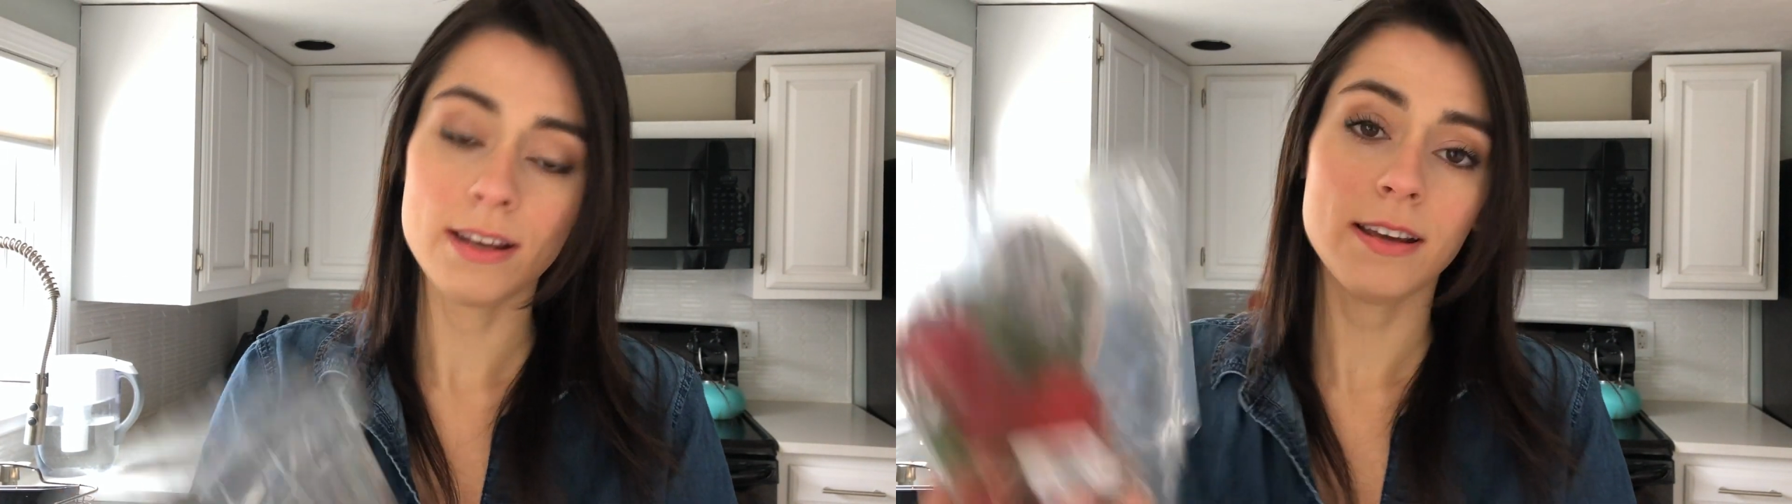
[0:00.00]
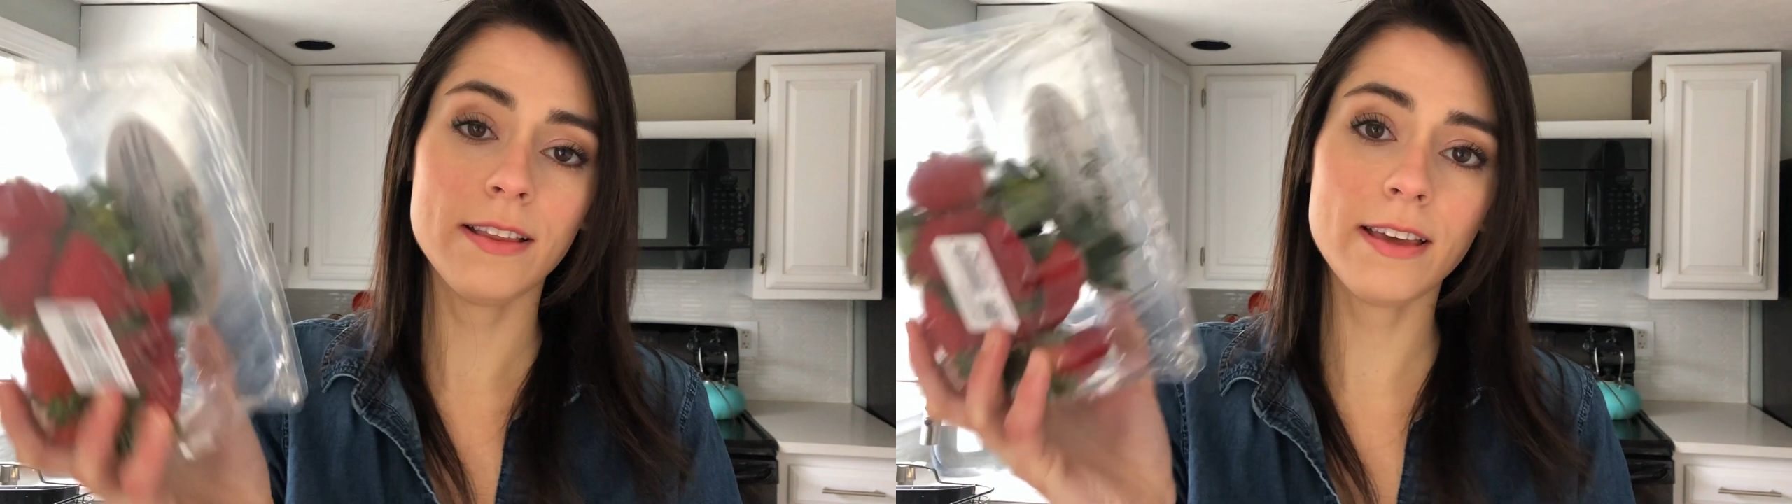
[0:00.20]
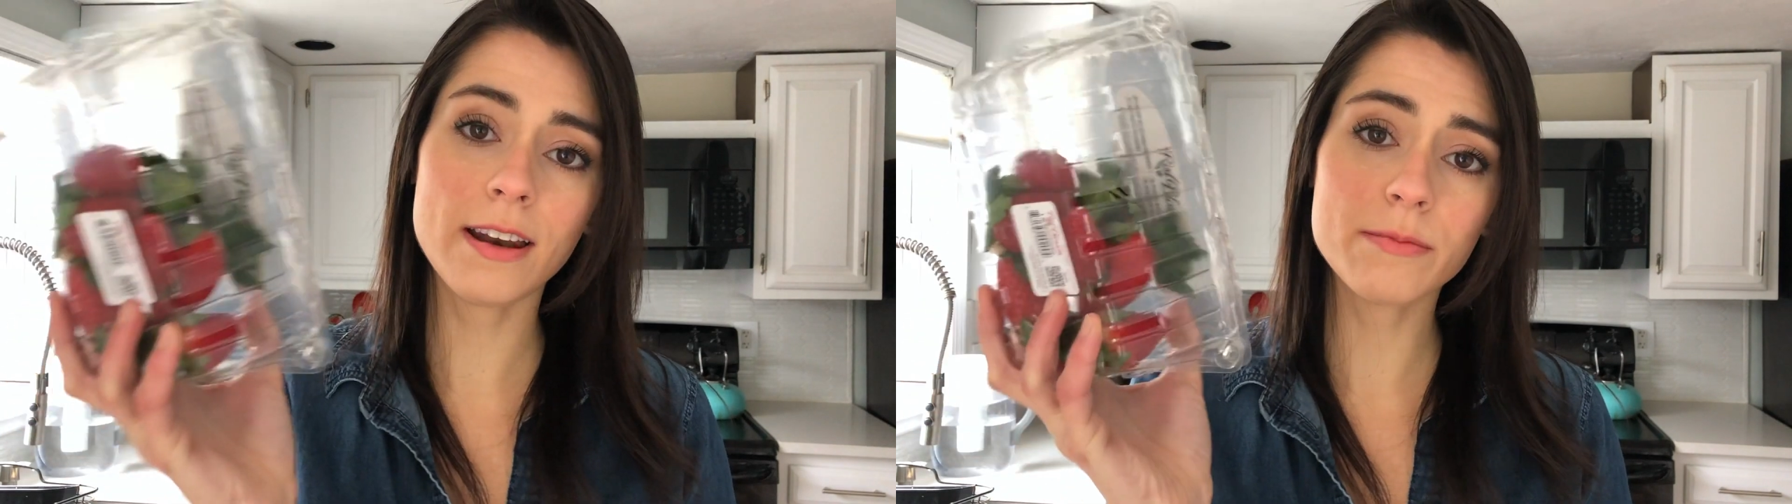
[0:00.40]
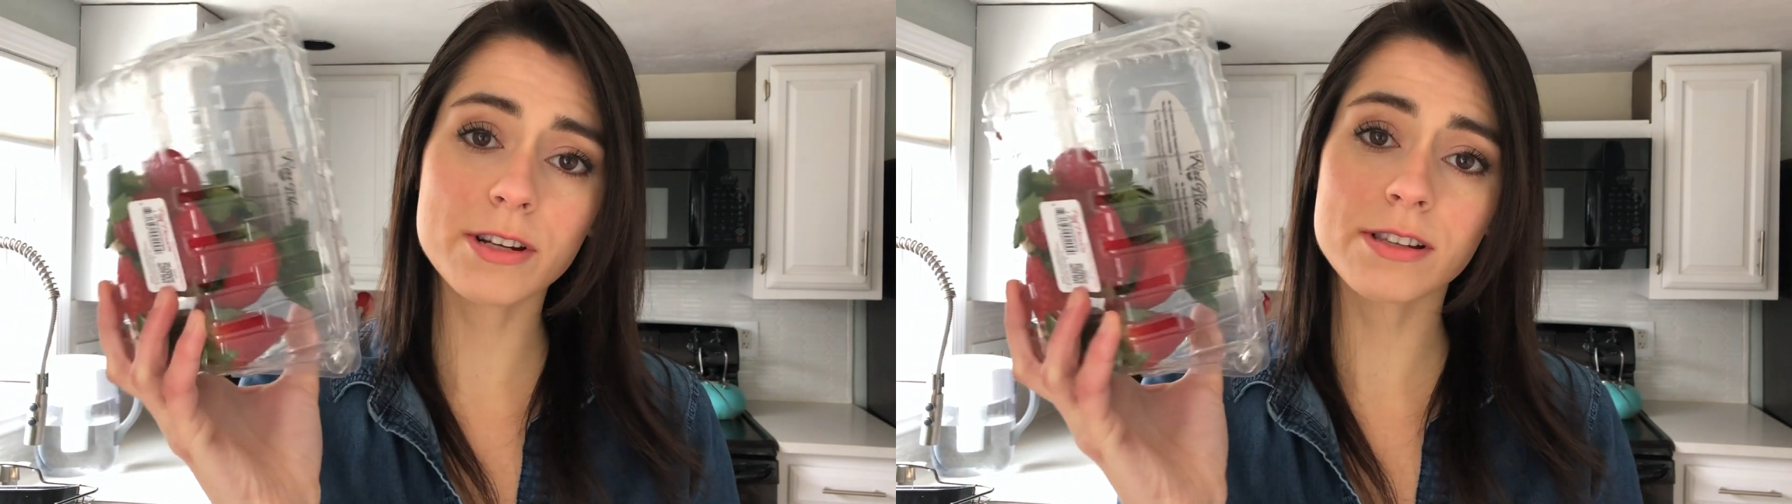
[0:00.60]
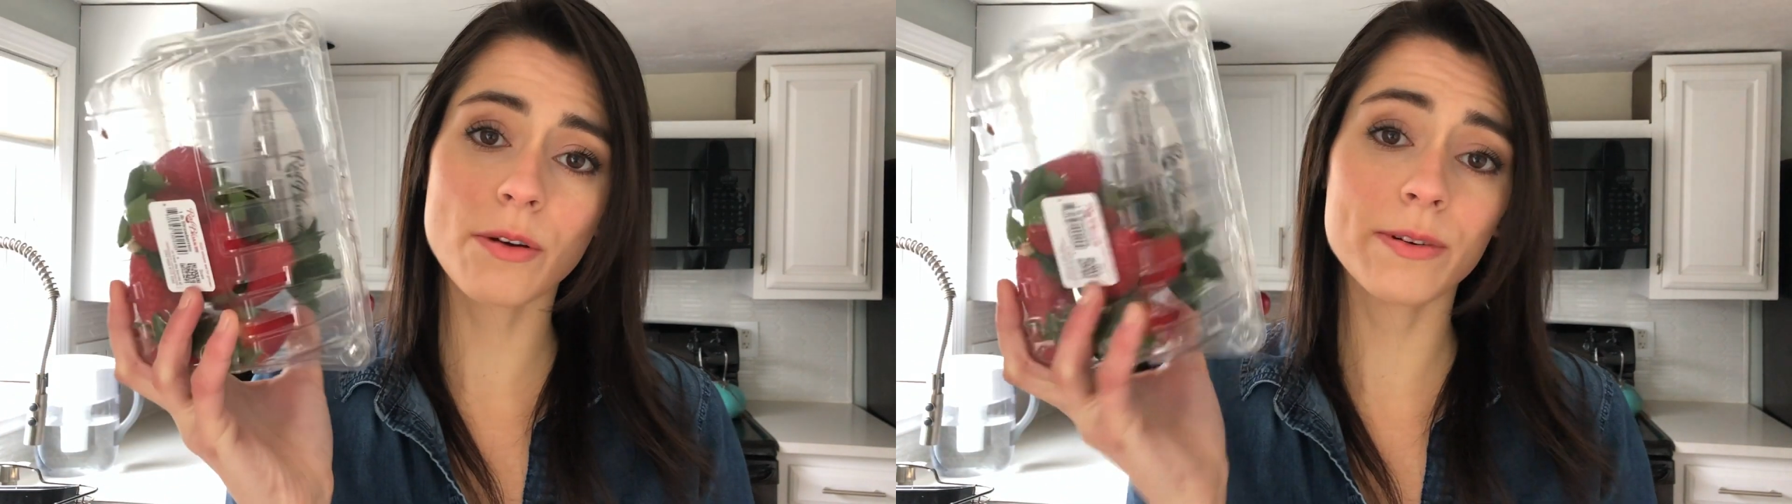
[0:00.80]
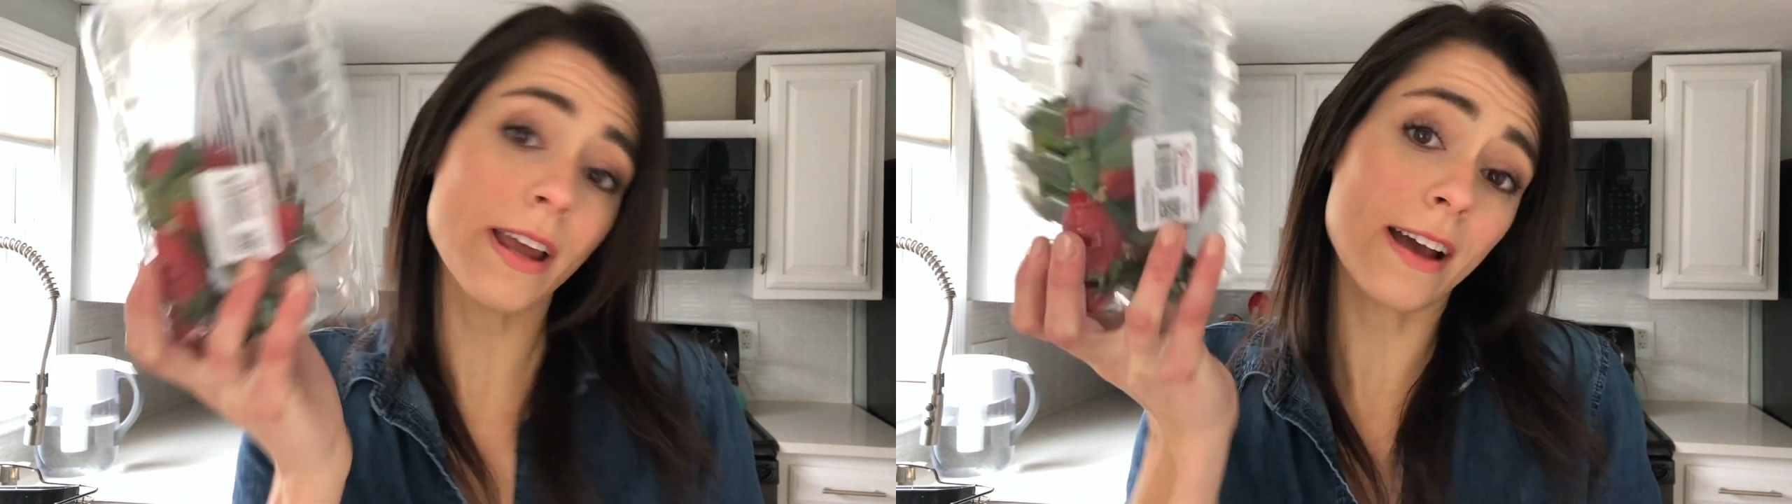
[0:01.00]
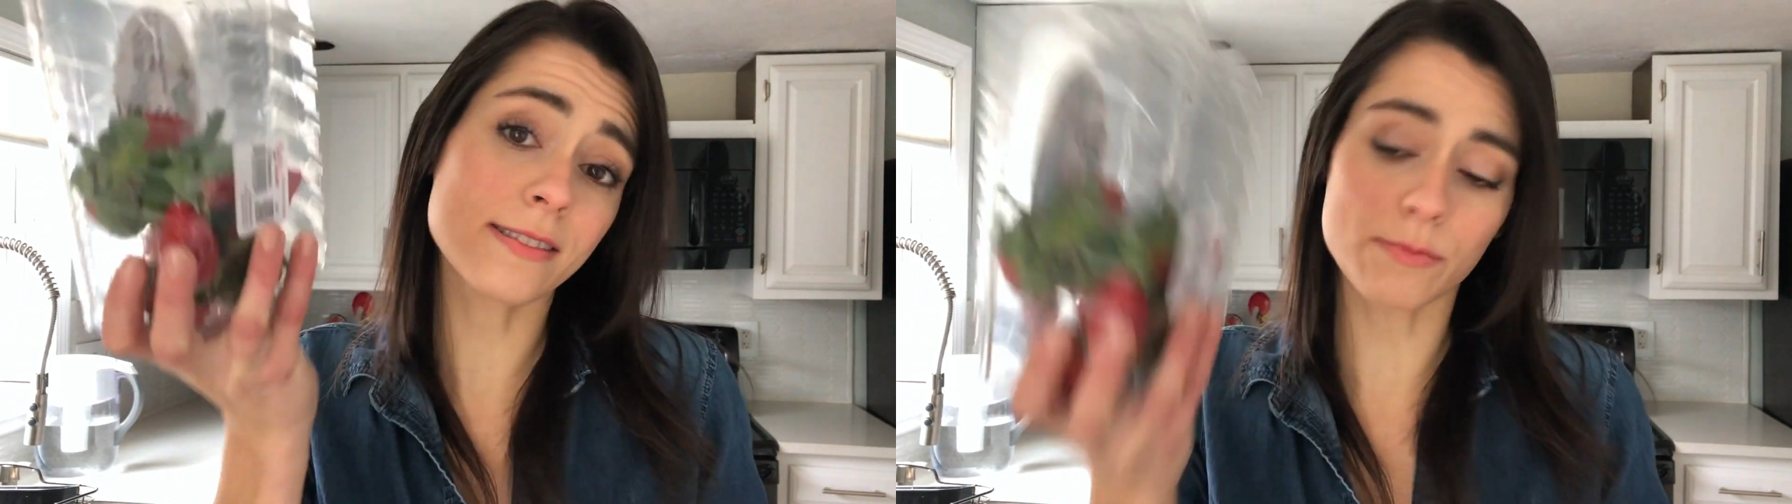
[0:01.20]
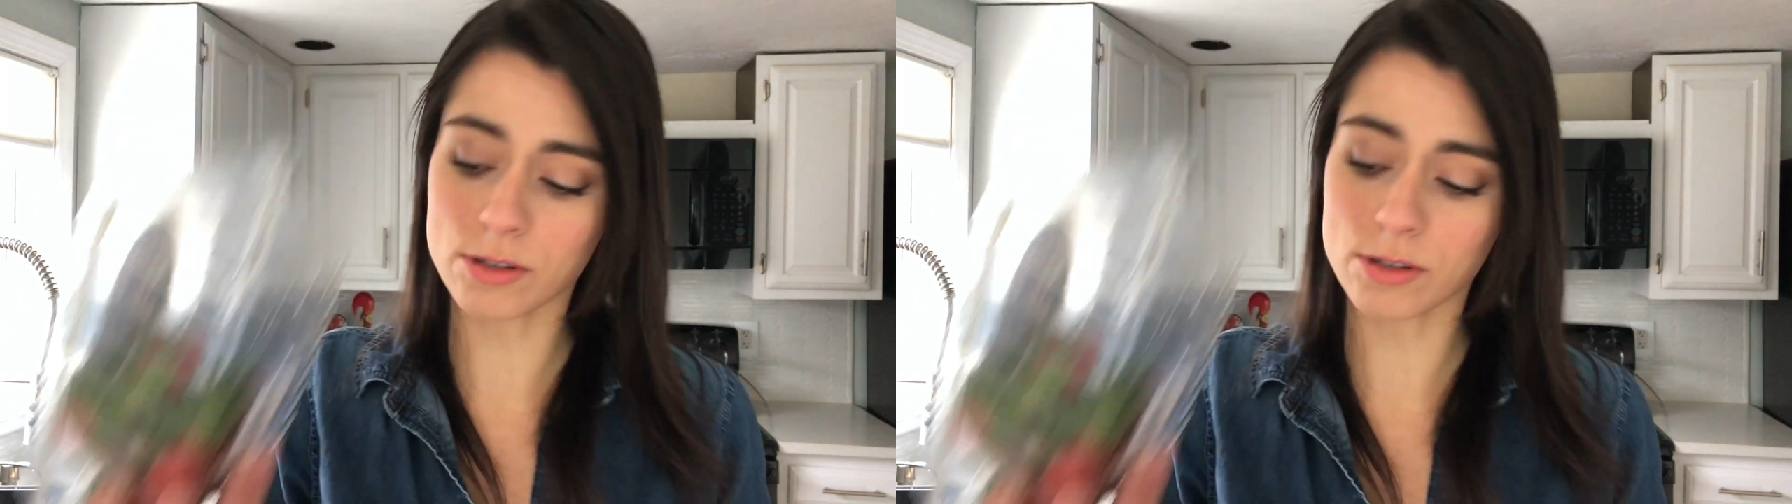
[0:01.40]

And then I'm just going to add some